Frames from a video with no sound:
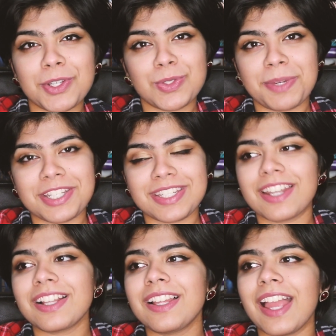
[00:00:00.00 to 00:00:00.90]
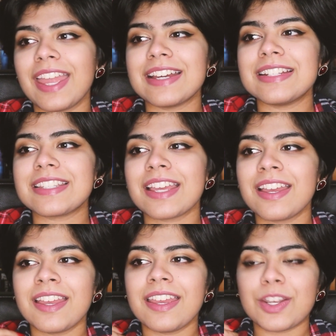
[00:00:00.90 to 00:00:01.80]
much on my channel, and
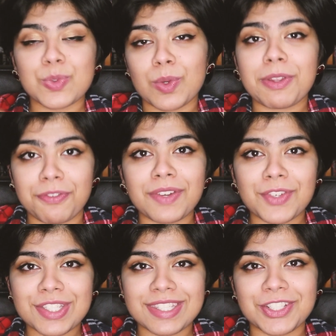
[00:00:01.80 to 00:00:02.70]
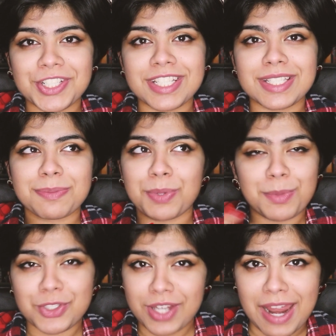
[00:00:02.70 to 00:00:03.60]
it is one of my favorite series pretty
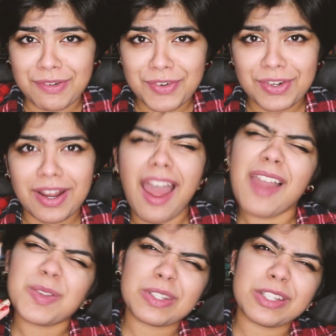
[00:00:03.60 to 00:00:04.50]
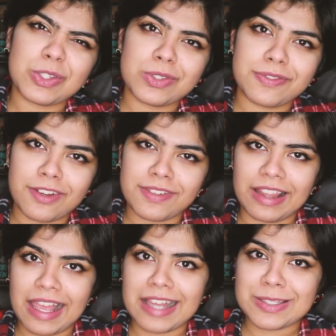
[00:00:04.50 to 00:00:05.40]
much ever. I was not a huge fan of the
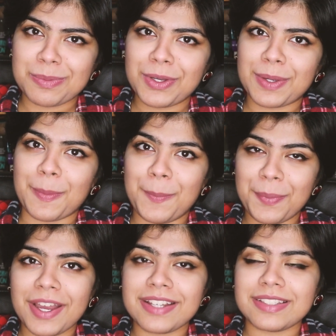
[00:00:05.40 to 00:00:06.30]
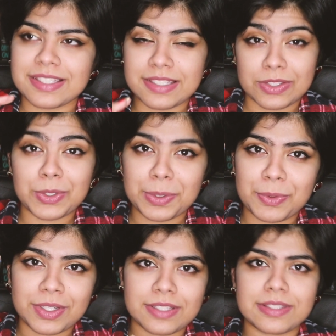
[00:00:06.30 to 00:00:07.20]
last book, but this is the third
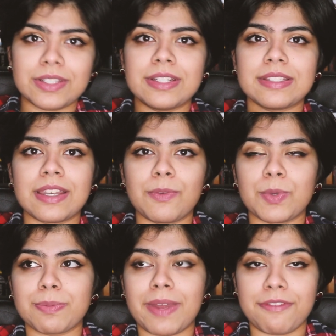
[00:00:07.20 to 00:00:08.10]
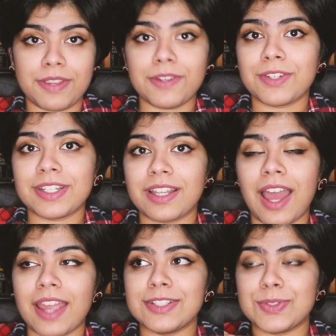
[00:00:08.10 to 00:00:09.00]
book in the series and it was my favorite.
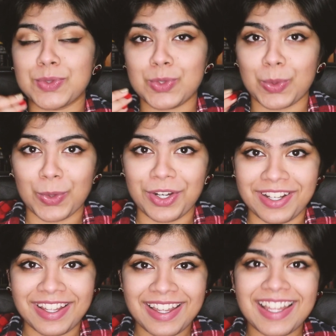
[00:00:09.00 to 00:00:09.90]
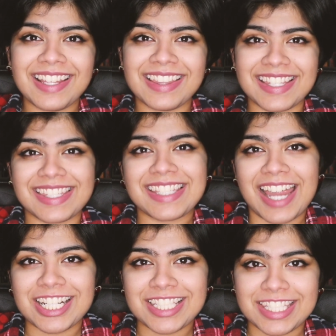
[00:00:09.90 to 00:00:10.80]
I adored this
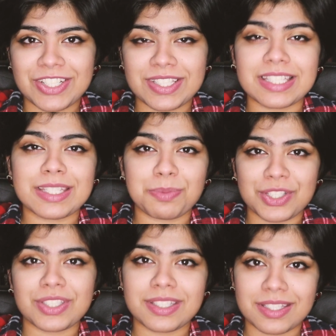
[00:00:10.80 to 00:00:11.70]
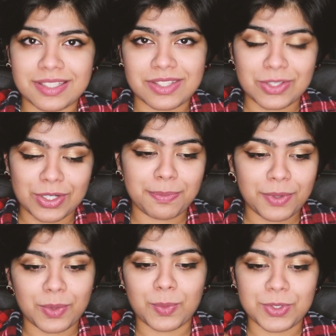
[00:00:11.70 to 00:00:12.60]
entire series and especially this third
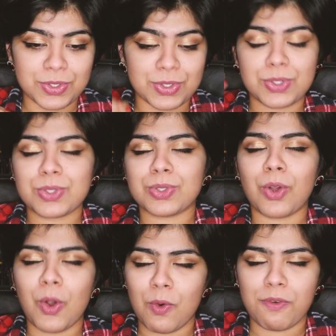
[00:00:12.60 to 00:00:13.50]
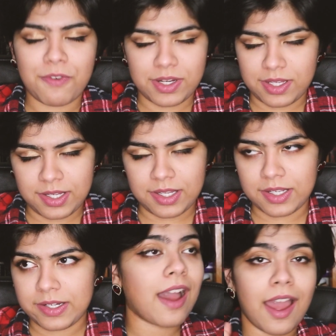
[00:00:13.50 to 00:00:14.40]
book was just so freaking
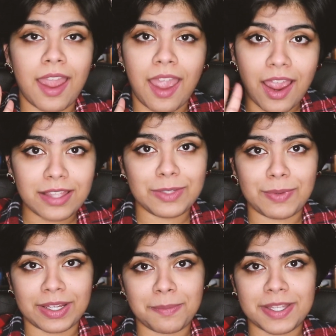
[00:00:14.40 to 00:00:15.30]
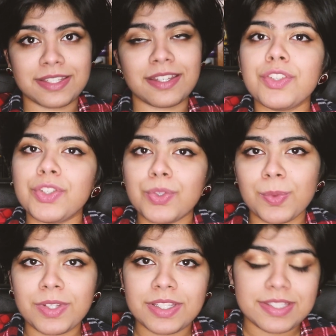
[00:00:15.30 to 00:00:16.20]
good. I highly recommend it. New
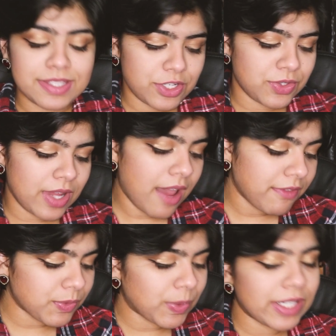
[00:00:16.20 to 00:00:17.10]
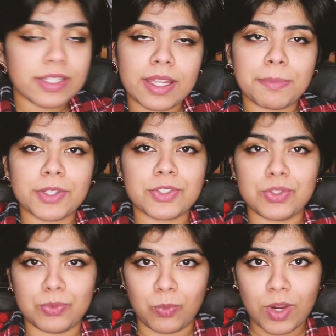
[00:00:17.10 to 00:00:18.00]
release that you haven't read yet but
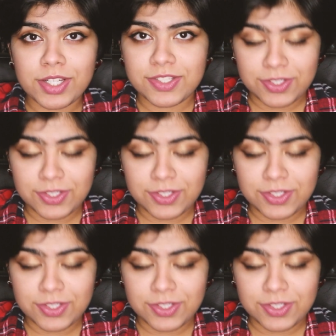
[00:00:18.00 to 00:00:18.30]
you want